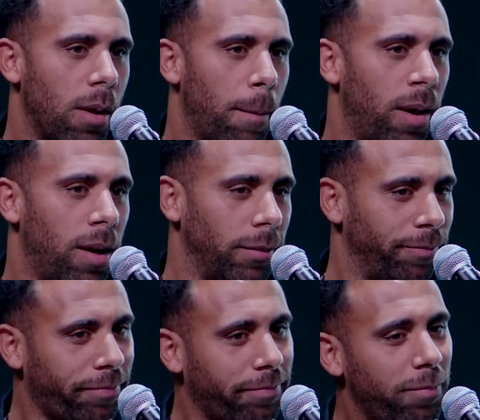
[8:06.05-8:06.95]
But
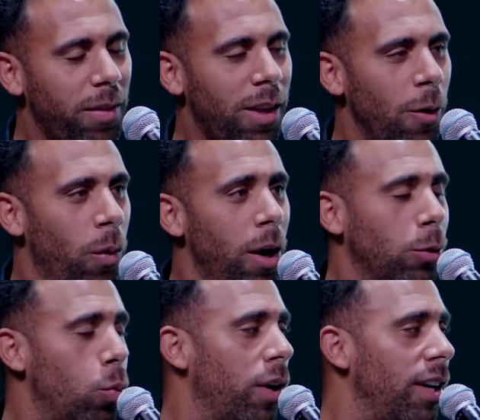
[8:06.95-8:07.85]
when I was
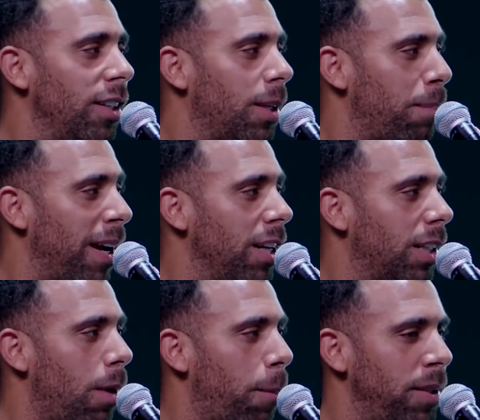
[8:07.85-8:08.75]
walking back into
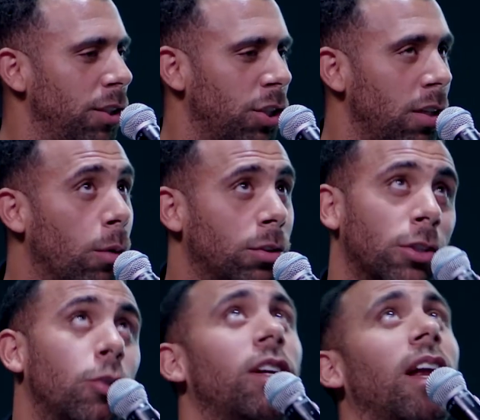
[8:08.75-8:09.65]
my position, I was
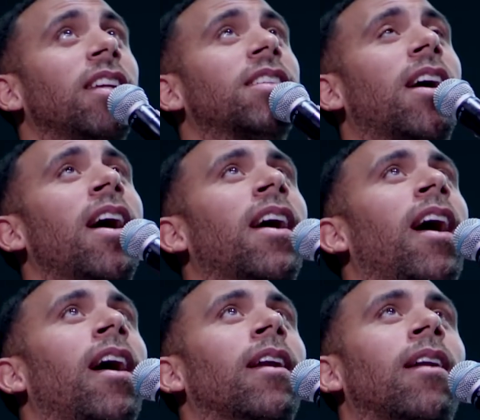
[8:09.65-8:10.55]
just looking at the sky
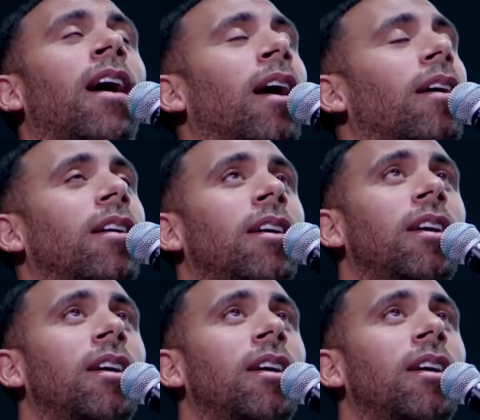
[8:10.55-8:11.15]
going like,